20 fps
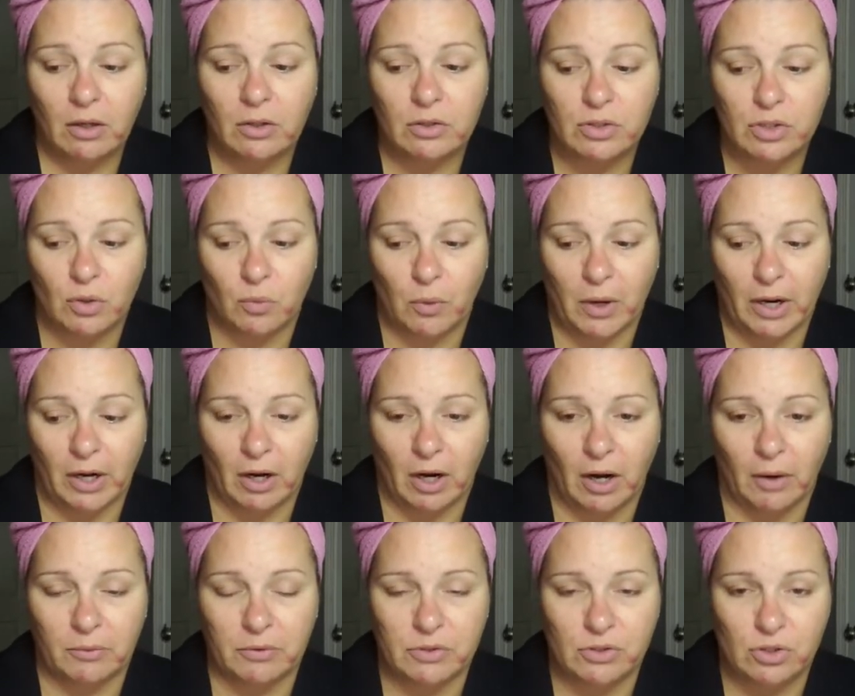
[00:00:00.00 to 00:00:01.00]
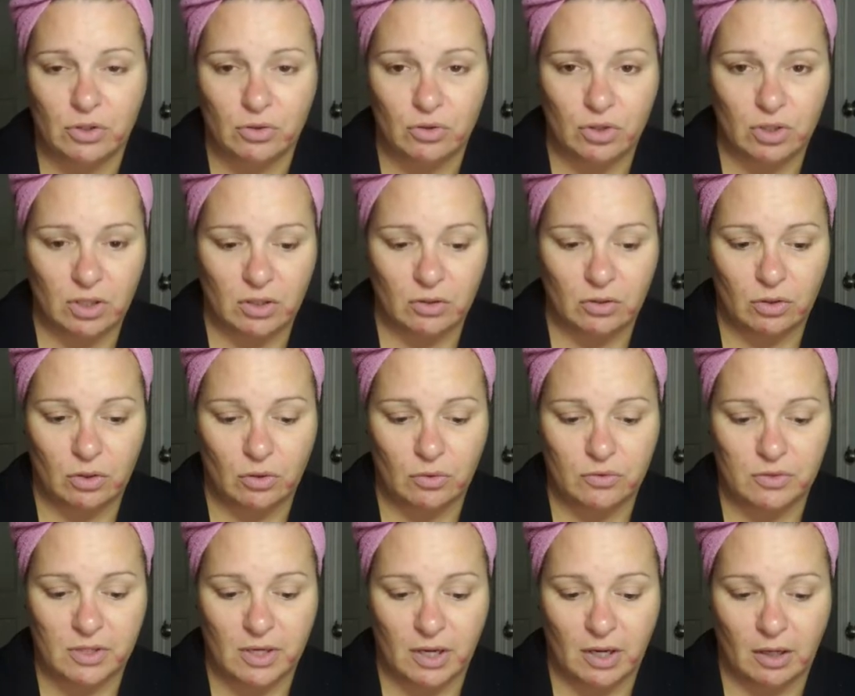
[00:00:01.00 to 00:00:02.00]
to where I was
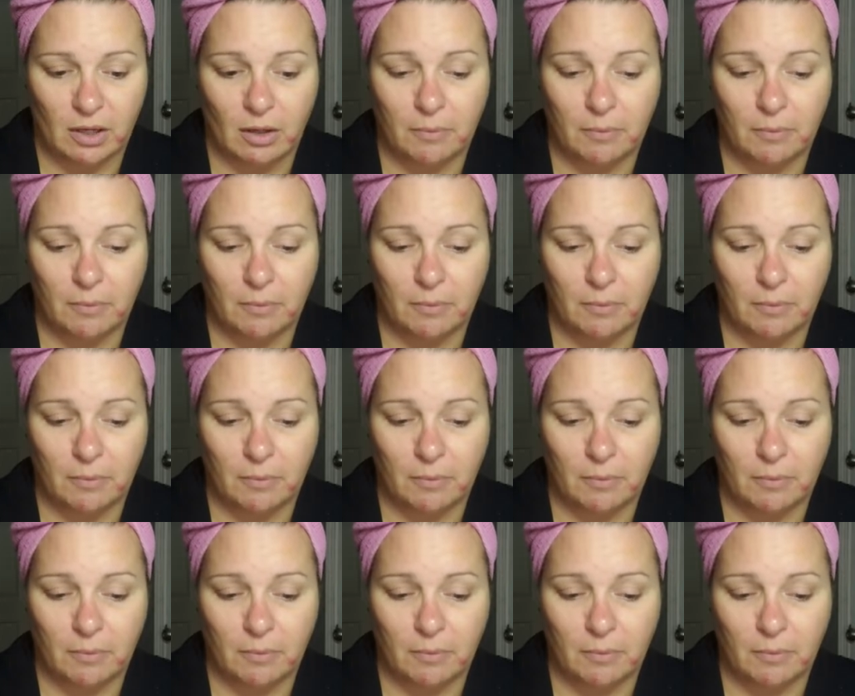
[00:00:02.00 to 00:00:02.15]
using